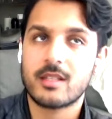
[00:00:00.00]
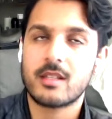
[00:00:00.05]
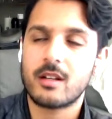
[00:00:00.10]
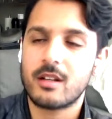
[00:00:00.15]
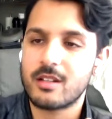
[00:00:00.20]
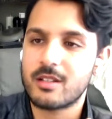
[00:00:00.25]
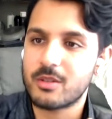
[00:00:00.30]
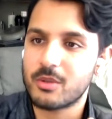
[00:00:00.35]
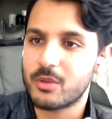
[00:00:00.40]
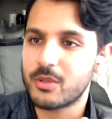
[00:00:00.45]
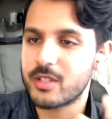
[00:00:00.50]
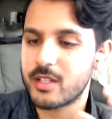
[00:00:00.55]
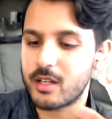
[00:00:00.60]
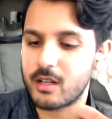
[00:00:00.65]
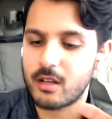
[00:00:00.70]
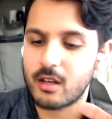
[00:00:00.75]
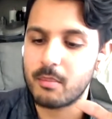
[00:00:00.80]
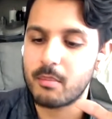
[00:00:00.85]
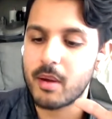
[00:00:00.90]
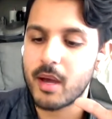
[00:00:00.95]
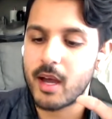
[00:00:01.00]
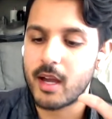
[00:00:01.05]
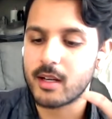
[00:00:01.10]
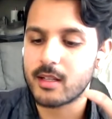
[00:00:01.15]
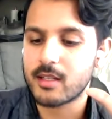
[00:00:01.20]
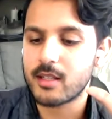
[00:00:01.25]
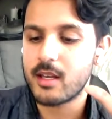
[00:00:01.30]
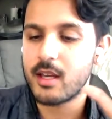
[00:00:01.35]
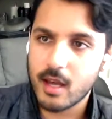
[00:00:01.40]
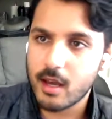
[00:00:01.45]
necessary tools that
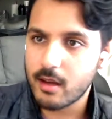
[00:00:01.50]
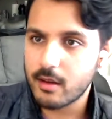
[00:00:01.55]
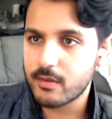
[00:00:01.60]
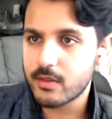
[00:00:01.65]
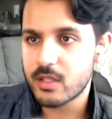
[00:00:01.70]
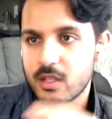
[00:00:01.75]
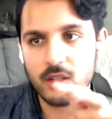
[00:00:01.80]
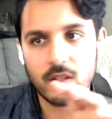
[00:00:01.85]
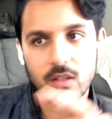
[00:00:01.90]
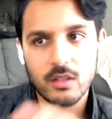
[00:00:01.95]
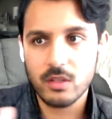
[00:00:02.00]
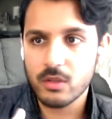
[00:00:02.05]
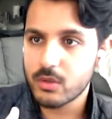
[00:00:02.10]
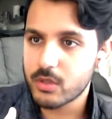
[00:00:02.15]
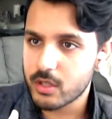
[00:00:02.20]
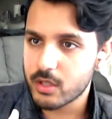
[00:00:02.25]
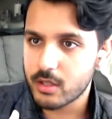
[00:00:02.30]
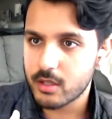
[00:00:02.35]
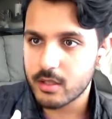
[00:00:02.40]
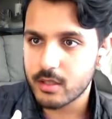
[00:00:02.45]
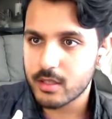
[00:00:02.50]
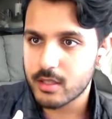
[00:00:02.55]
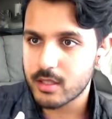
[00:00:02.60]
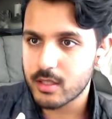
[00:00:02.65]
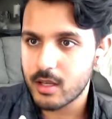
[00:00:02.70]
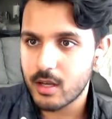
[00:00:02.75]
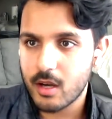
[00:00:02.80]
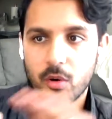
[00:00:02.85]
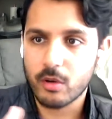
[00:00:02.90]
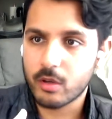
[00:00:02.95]
impact devs,
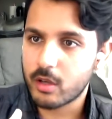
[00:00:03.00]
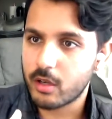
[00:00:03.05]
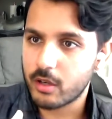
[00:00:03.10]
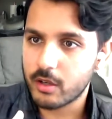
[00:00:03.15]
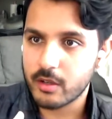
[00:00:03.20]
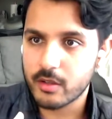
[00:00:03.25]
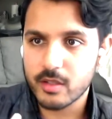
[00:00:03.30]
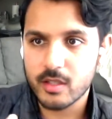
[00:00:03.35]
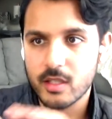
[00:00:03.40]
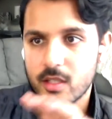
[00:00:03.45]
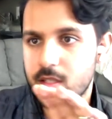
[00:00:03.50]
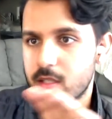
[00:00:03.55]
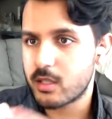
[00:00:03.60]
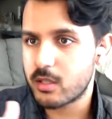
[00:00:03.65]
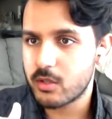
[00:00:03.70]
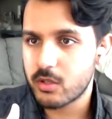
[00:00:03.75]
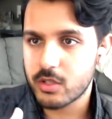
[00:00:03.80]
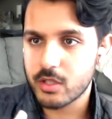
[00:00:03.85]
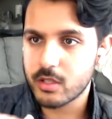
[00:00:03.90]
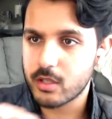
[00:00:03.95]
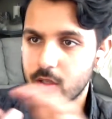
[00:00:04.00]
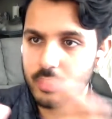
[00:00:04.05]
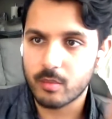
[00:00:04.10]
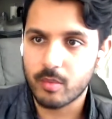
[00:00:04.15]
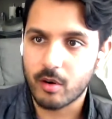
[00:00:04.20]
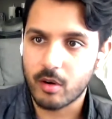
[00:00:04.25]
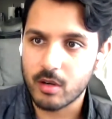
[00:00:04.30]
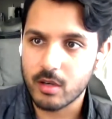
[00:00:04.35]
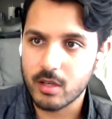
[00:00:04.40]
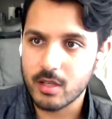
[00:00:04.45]
users, protocols, institutions, other
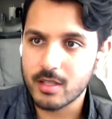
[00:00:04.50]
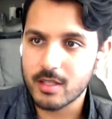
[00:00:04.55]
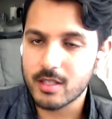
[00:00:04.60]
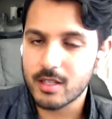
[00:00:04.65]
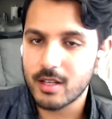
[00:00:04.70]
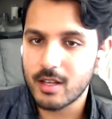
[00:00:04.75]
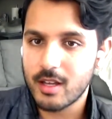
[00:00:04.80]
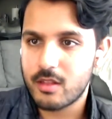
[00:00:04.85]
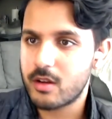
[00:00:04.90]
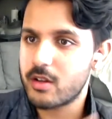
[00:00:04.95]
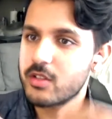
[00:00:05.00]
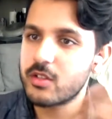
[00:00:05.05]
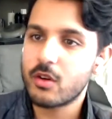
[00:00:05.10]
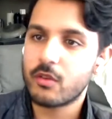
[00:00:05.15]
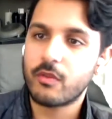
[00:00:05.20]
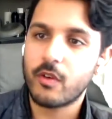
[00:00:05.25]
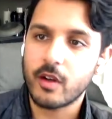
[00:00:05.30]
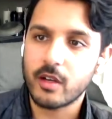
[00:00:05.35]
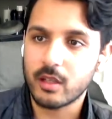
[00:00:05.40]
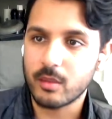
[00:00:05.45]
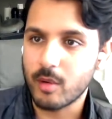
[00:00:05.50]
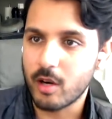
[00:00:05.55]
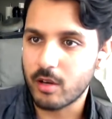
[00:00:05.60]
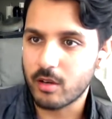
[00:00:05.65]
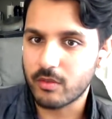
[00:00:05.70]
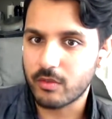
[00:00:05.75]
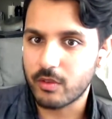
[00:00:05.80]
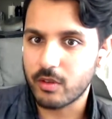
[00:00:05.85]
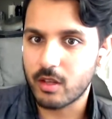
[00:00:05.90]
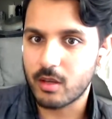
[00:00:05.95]
parties. There is no funding
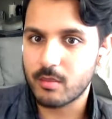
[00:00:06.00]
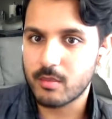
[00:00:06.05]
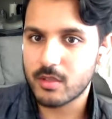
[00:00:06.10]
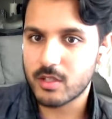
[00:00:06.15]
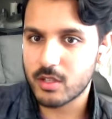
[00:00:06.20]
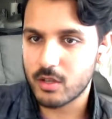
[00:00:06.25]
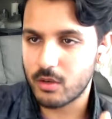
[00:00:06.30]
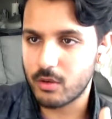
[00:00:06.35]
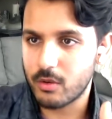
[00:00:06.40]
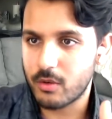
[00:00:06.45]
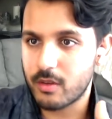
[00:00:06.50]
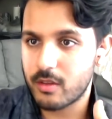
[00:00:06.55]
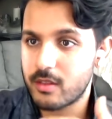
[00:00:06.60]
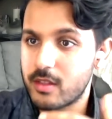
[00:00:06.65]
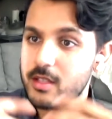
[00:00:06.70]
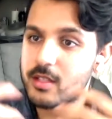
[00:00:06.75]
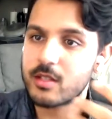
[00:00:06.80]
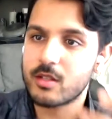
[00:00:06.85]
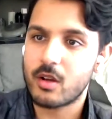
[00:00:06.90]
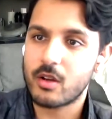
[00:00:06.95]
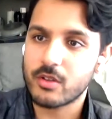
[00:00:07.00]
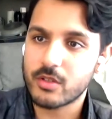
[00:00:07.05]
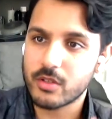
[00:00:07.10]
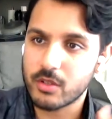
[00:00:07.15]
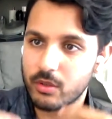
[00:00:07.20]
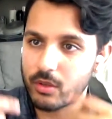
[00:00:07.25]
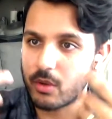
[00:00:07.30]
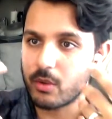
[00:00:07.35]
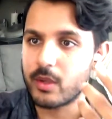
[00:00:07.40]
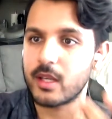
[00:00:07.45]
model for them. So this is
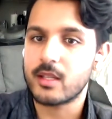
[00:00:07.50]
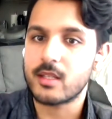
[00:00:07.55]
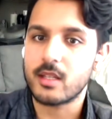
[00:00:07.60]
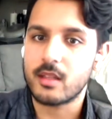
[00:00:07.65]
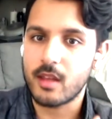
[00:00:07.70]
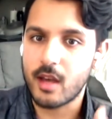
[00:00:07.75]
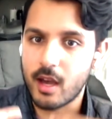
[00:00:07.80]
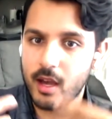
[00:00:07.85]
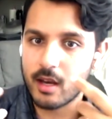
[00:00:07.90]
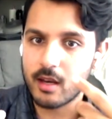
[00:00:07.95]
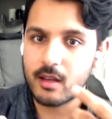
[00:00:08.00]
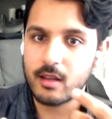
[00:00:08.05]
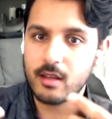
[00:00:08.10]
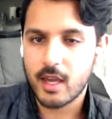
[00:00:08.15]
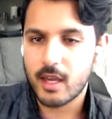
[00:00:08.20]
also going into that.